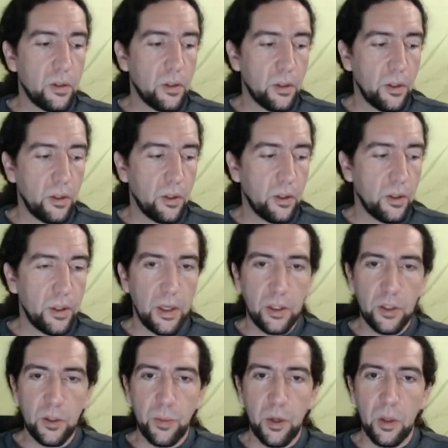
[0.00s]
little
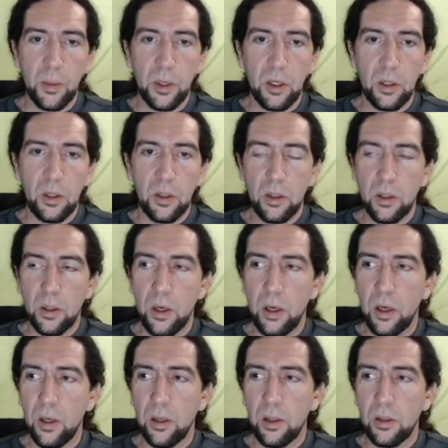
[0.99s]
experiment
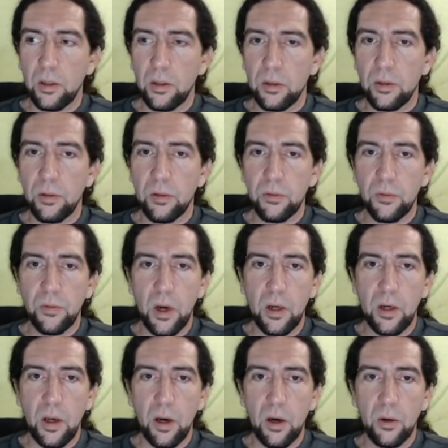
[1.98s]
and
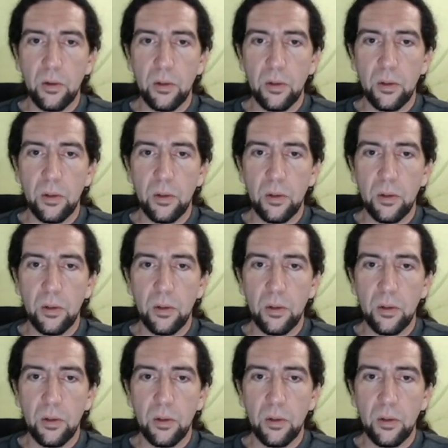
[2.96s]
find out.